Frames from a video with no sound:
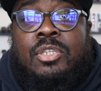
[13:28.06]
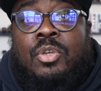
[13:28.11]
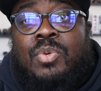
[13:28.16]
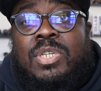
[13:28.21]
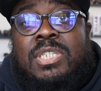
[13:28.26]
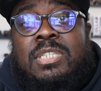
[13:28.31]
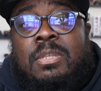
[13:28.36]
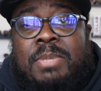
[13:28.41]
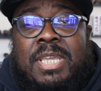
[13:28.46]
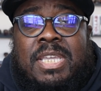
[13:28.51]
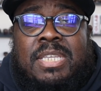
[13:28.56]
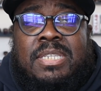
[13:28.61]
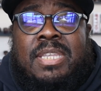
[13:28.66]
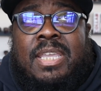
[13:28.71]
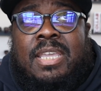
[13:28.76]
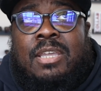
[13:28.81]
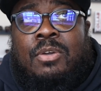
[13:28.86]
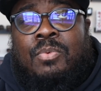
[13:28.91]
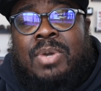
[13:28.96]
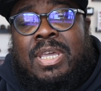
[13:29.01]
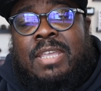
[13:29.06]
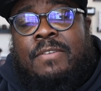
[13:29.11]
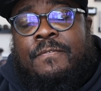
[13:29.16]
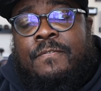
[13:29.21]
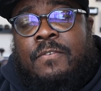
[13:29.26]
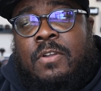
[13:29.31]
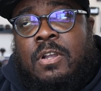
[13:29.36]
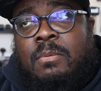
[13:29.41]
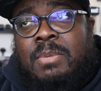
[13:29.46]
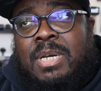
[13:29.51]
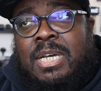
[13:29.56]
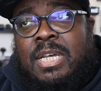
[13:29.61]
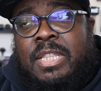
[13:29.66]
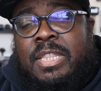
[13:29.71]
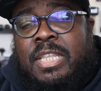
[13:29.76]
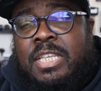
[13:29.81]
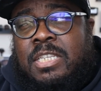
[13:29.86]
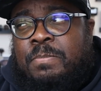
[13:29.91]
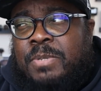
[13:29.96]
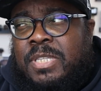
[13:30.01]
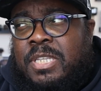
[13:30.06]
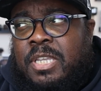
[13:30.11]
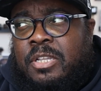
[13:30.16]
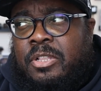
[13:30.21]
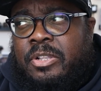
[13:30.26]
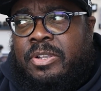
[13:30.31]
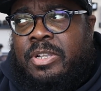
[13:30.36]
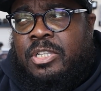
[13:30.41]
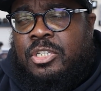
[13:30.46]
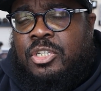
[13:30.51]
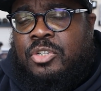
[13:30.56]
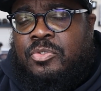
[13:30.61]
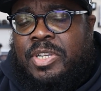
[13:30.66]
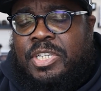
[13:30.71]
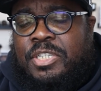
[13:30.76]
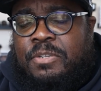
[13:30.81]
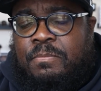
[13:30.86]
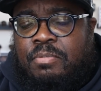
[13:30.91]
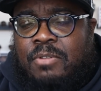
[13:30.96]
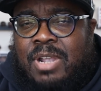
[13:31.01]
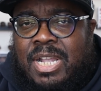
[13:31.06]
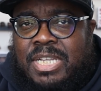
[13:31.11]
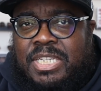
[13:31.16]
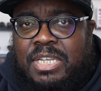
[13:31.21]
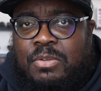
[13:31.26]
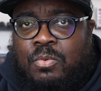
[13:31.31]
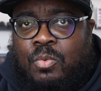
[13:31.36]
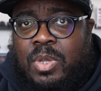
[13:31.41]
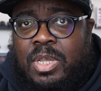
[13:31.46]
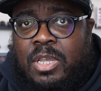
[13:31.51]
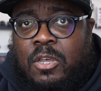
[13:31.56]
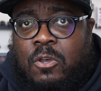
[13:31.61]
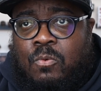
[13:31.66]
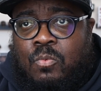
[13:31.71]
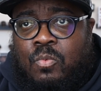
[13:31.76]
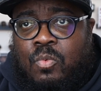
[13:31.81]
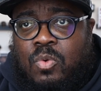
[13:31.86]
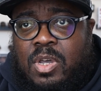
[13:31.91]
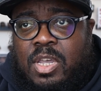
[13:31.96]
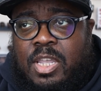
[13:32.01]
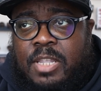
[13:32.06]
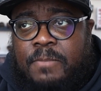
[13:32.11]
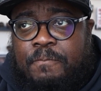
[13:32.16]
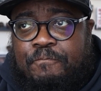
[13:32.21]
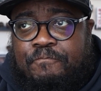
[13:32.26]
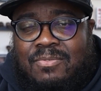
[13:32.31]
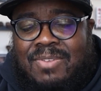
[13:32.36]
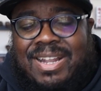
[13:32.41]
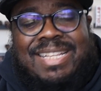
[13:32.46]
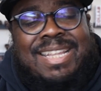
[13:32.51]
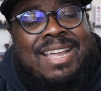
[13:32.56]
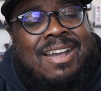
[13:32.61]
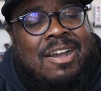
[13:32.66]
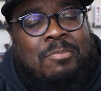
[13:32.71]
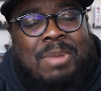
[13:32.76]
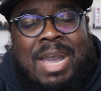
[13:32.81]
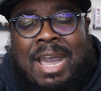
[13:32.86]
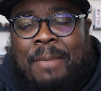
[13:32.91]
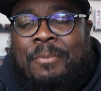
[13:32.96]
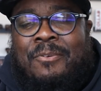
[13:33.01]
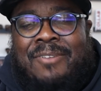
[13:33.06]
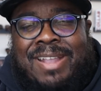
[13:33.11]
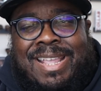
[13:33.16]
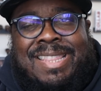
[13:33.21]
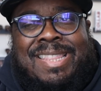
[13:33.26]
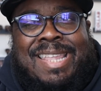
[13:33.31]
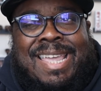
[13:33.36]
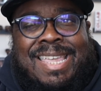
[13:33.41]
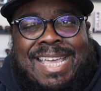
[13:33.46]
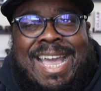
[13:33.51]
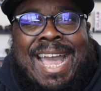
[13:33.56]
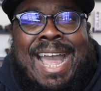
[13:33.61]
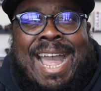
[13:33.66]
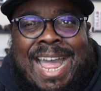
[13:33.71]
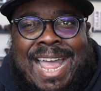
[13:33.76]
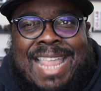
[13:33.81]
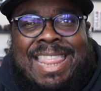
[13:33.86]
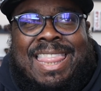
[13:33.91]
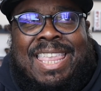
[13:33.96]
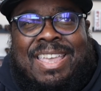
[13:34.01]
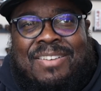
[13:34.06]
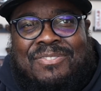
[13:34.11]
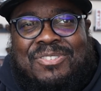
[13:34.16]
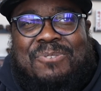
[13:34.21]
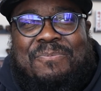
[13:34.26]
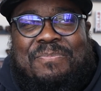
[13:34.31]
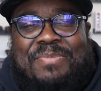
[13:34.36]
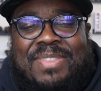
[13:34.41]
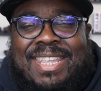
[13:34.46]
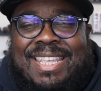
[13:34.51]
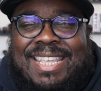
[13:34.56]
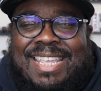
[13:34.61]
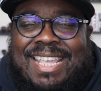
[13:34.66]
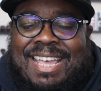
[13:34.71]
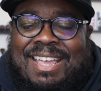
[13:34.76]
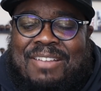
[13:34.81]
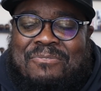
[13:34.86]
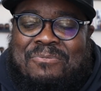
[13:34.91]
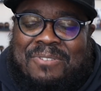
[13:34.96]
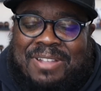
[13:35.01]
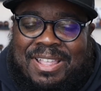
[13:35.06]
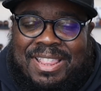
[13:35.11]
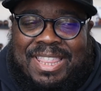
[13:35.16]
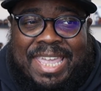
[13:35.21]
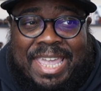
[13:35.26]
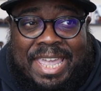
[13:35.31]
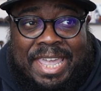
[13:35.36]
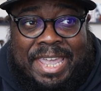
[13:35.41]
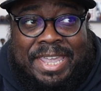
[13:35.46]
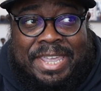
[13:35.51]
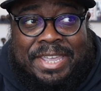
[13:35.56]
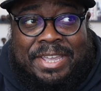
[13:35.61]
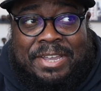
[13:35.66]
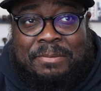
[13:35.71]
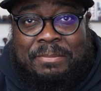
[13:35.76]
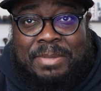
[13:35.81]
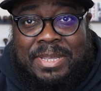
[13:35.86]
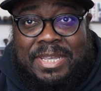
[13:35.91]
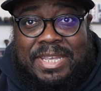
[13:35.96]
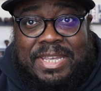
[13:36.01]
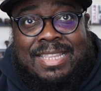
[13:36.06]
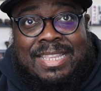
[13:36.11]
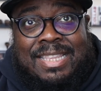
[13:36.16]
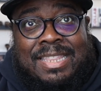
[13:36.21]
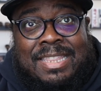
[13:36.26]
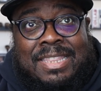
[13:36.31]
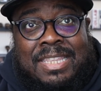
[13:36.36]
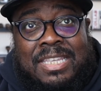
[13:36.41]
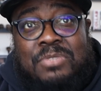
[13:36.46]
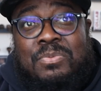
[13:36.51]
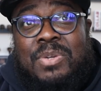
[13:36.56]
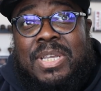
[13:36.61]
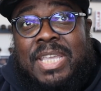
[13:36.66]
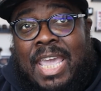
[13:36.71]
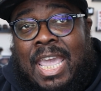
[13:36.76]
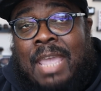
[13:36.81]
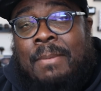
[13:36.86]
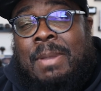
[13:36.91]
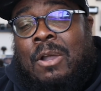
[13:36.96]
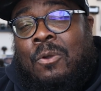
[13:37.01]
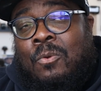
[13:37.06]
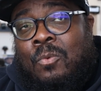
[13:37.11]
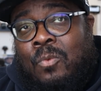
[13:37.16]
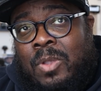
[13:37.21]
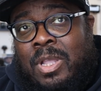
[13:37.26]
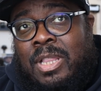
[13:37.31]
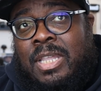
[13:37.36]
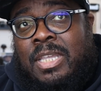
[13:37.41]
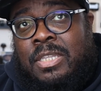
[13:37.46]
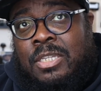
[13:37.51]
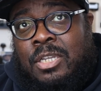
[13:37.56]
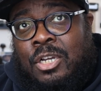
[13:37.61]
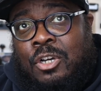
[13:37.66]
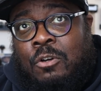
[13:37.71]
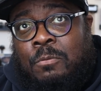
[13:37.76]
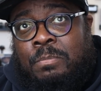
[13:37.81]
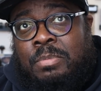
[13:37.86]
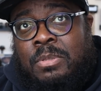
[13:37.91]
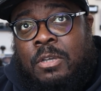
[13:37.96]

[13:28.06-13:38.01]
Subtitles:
So what's the biggest takeaway from this particular illustration project? Well, one, right now I'm operating at a high level. I really am. This one came out really dope.